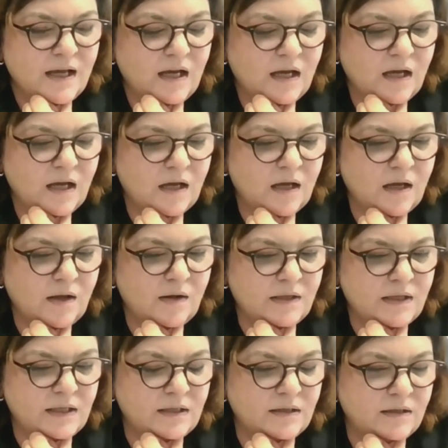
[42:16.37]

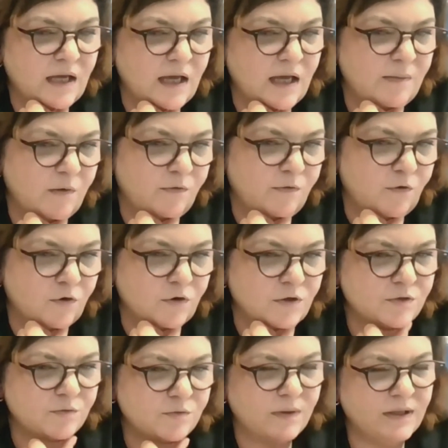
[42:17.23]
In time, of
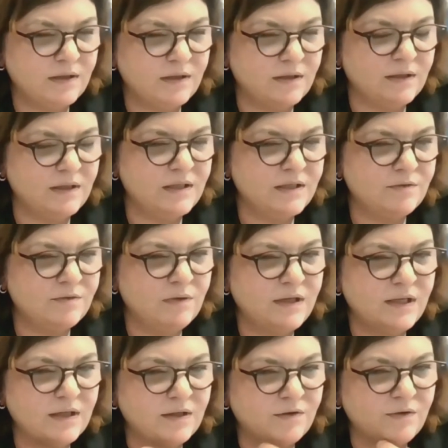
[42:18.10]
course, when this
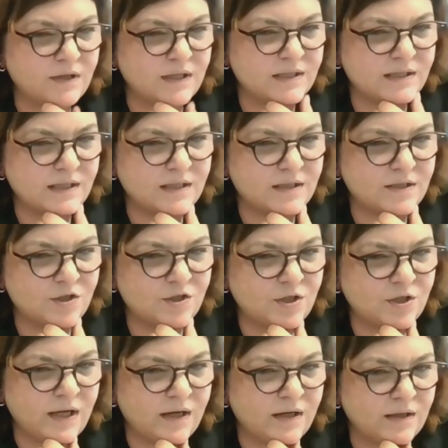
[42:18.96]
will increase its
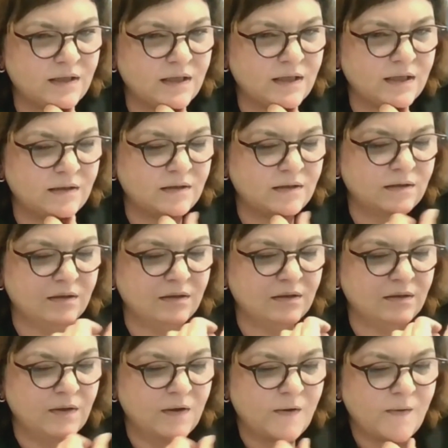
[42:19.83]
share,
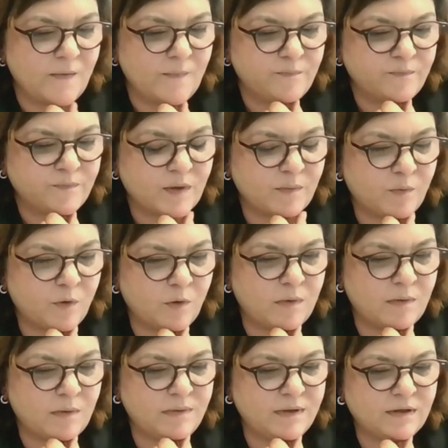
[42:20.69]
then
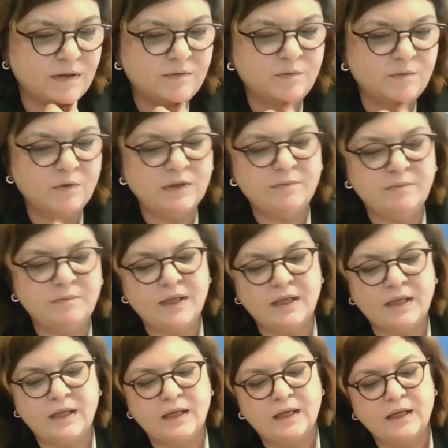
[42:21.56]
probably it would
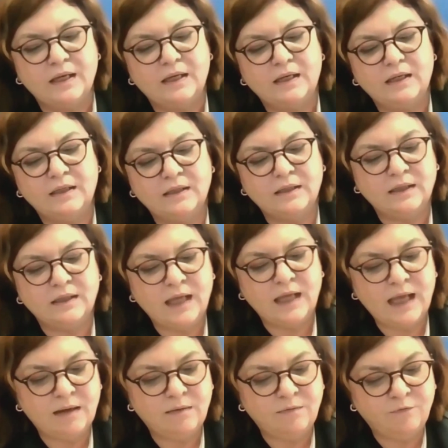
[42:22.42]
be
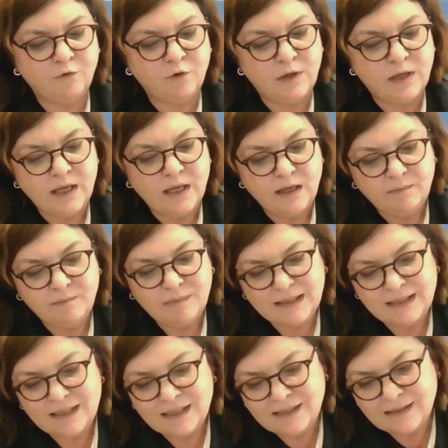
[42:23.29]
helpful.
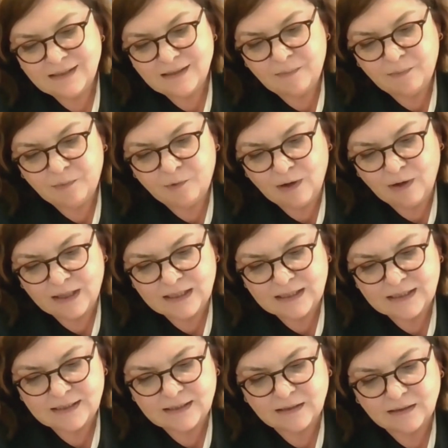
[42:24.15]
But this is a
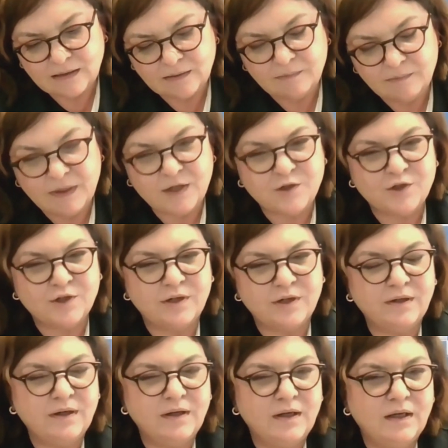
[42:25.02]
price
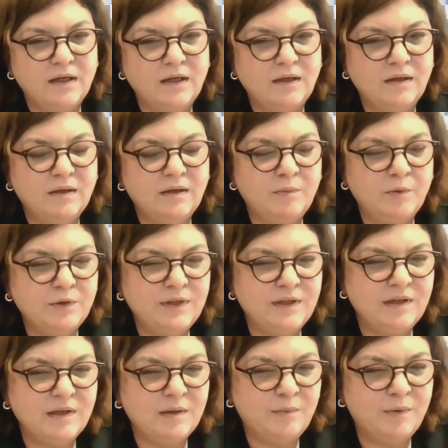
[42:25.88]
measure,
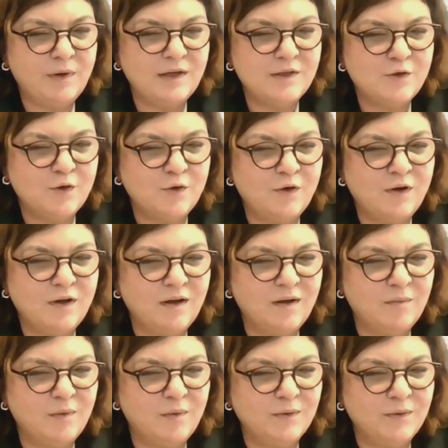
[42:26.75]
putting a price on
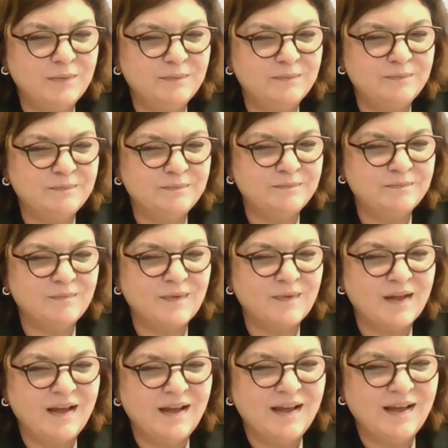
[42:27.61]
carbon.
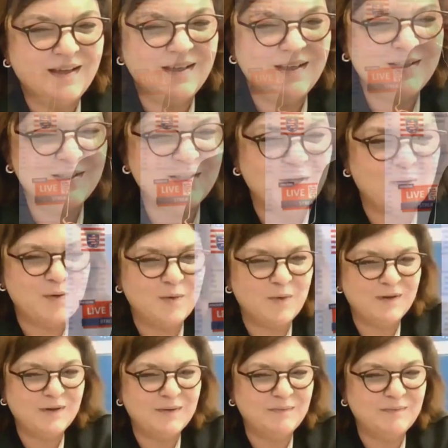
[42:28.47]

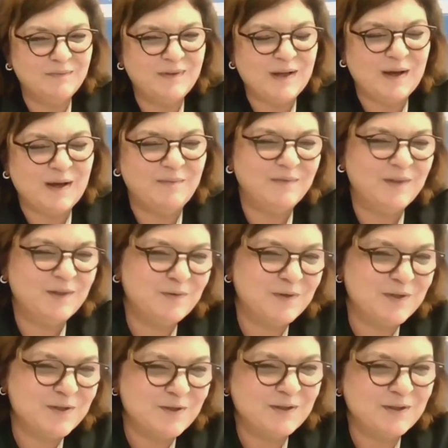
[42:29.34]
So yeah, it
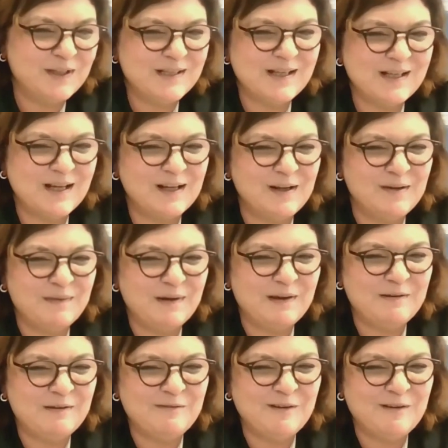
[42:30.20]
was not exactly
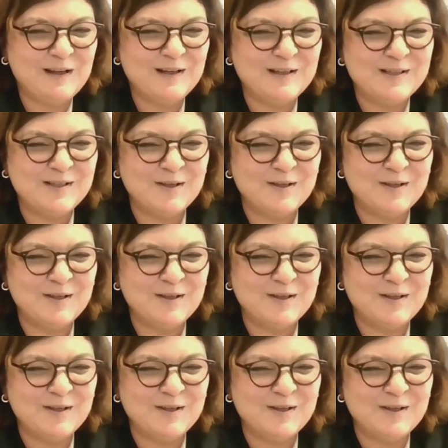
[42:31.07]
my file.